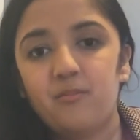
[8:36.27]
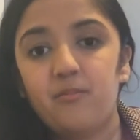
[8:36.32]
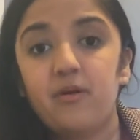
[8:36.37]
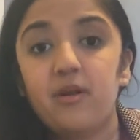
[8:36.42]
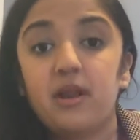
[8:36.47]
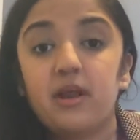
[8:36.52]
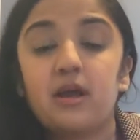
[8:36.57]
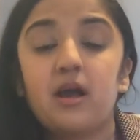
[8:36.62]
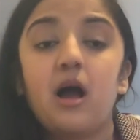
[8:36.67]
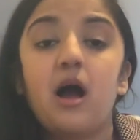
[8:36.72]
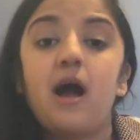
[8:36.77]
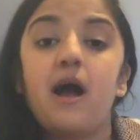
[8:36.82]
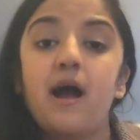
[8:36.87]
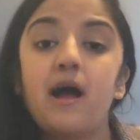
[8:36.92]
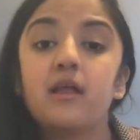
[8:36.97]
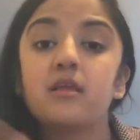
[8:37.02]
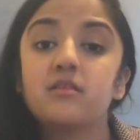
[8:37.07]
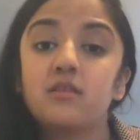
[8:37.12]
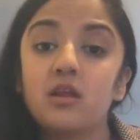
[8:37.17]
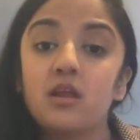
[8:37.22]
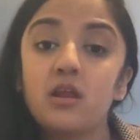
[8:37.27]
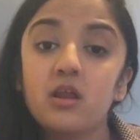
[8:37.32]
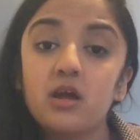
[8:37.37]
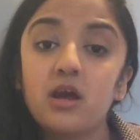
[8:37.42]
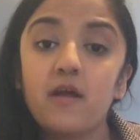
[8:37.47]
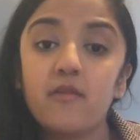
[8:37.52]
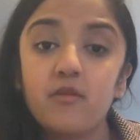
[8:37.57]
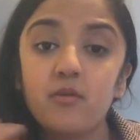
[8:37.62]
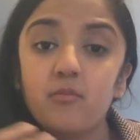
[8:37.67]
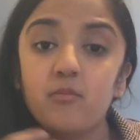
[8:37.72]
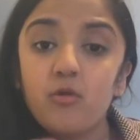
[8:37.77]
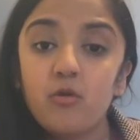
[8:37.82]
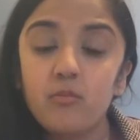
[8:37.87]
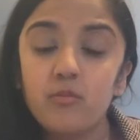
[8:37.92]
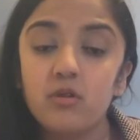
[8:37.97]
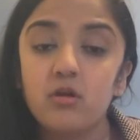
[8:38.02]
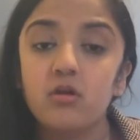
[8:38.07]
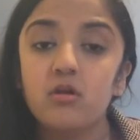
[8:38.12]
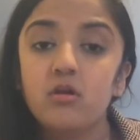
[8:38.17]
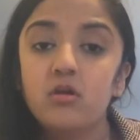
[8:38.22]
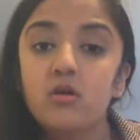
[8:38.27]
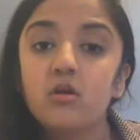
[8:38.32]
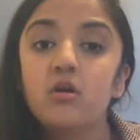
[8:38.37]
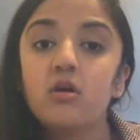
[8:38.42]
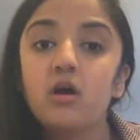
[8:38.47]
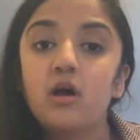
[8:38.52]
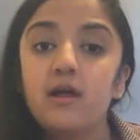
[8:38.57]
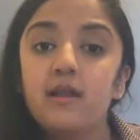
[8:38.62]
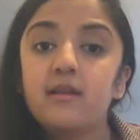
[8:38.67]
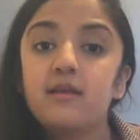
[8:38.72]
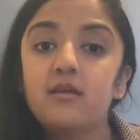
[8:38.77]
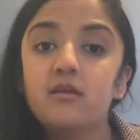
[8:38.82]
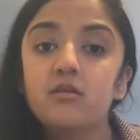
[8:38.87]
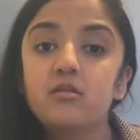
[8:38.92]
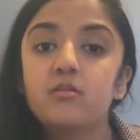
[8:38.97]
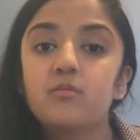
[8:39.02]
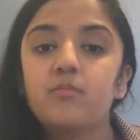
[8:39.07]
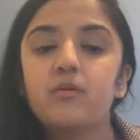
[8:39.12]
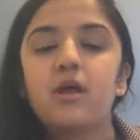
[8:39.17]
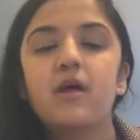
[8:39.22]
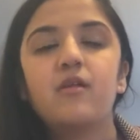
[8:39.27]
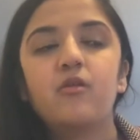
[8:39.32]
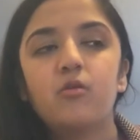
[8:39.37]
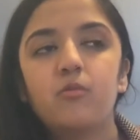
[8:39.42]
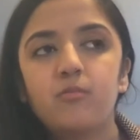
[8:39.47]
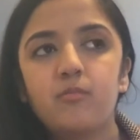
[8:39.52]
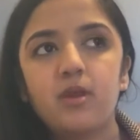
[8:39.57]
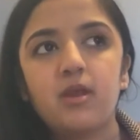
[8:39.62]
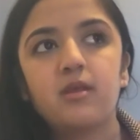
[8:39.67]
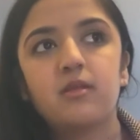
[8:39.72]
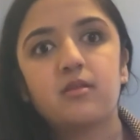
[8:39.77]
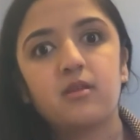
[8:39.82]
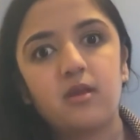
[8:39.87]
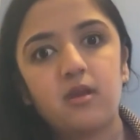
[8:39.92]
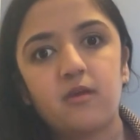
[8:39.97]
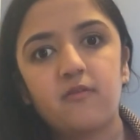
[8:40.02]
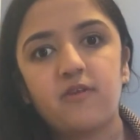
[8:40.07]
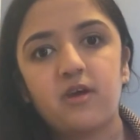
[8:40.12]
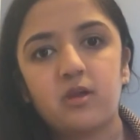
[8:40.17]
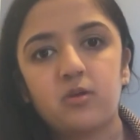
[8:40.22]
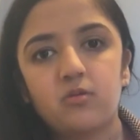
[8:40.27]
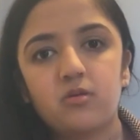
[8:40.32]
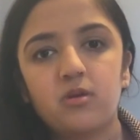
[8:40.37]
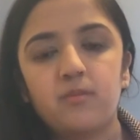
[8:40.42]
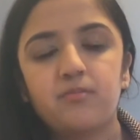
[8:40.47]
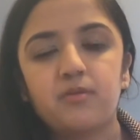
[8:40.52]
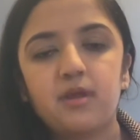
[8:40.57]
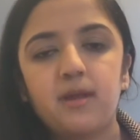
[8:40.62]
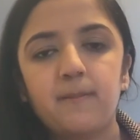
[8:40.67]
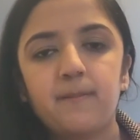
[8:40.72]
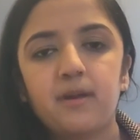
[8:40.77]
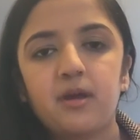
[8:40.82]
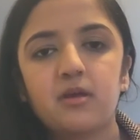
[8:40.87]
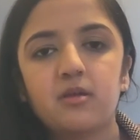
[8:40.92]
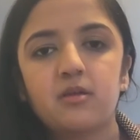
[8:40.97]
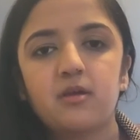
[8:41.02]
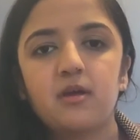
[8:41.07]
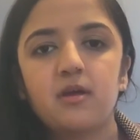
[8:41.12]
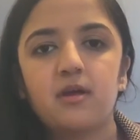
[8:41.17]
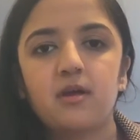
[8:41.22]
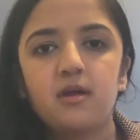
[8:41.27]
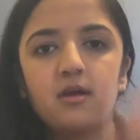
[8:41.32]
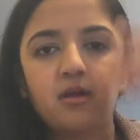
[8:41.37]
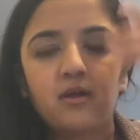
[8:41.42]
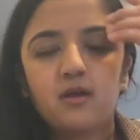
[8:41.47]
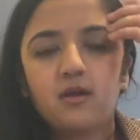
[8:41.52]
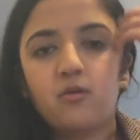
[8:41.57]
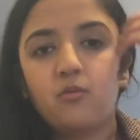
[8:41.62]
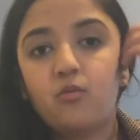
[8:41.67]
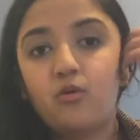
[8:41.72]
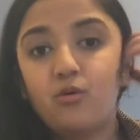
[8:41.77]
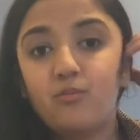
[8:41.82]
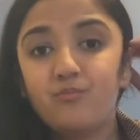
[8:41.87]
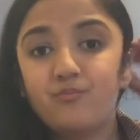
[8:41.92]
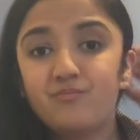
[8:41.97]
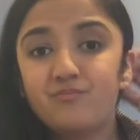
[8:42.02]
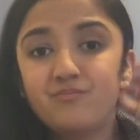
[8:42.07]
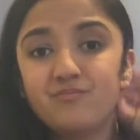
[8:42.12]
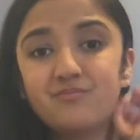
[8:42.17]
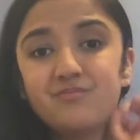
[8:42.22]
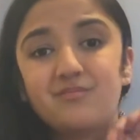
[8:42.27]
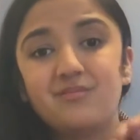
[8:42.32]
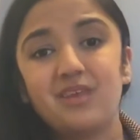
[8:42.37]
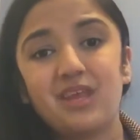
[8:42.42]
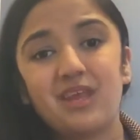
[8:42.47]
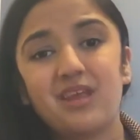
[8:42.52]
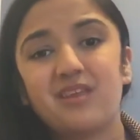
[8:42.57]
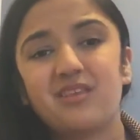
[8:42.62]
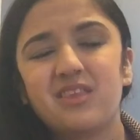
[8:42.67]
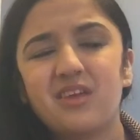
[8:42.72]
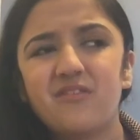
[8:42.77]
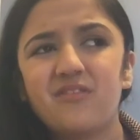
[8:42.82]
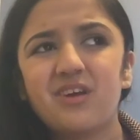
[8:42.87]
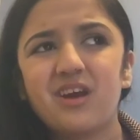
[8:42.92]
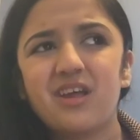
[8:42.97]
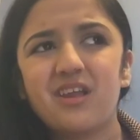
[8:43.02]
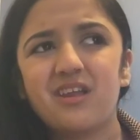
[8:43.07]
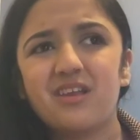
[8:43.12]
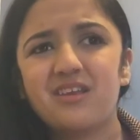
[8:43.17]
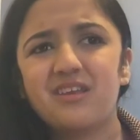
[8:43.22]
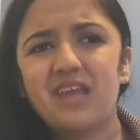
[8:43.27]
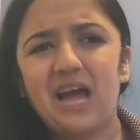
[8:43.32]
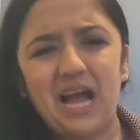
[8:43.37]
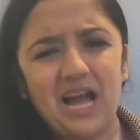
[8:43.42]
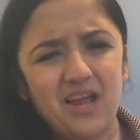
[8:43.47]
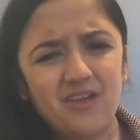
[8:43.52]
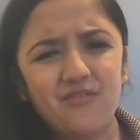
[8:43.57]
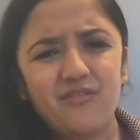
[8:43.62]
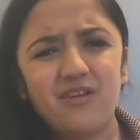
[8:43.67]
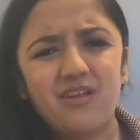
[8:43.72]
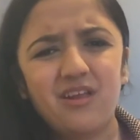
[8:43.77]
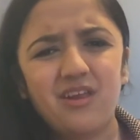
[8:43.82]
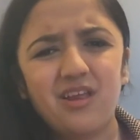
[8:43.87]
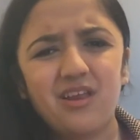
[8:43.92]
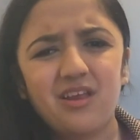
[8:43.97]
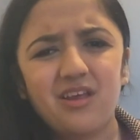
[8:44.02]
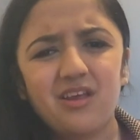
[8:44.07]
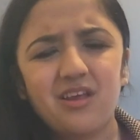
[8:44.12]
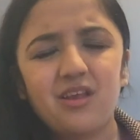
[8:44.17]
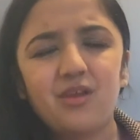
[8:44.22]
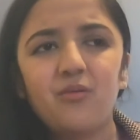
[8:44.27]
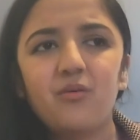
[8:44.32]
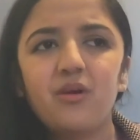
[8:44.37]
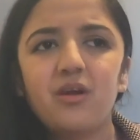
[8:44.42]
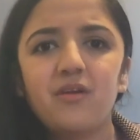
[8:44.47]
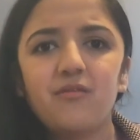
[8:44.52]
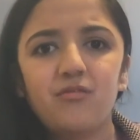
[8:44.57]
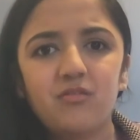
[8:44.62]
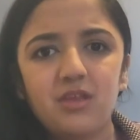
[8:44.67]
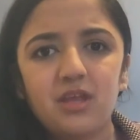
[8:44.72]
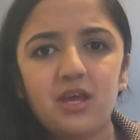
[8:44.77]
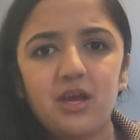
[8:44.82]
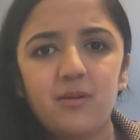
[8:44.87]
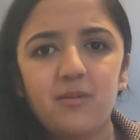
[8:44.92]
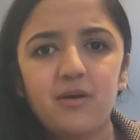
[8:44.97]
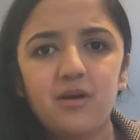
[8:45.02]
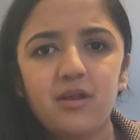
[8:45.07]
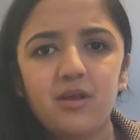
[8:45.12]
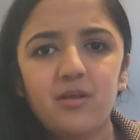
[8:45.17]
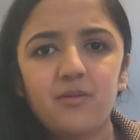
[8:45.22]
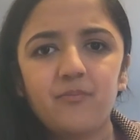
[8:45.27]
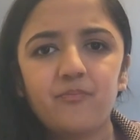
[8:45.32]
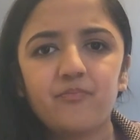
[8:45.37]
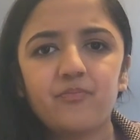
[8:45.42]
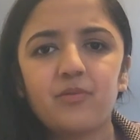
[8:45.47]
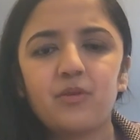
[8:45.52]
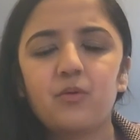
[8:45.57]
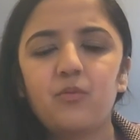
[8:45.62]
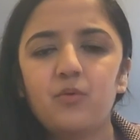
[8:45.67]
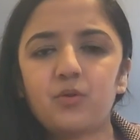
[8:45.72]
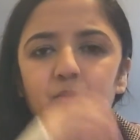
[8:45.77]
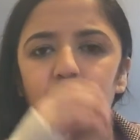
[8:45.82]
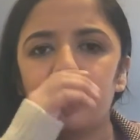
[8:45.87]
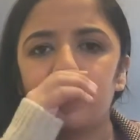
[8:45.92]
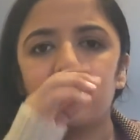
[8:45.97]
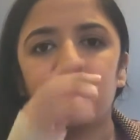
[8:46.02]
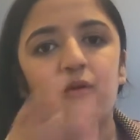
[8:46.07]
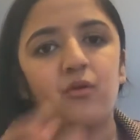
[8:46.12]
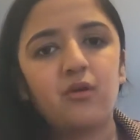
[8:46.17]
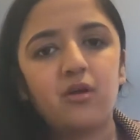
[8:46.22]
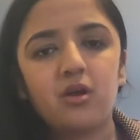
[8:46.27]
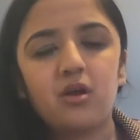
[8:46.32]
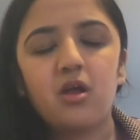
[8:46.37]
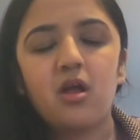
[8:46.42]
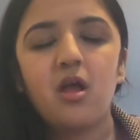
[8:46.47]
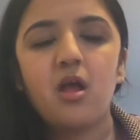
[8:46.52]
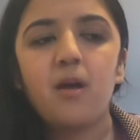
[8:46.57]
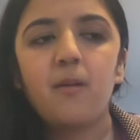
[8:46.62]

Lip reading: But like Selena got their moment at least. But I know many Selena fans were upset because, well, Stefan kind of died for Delena in a way if you think about it, which was annoying.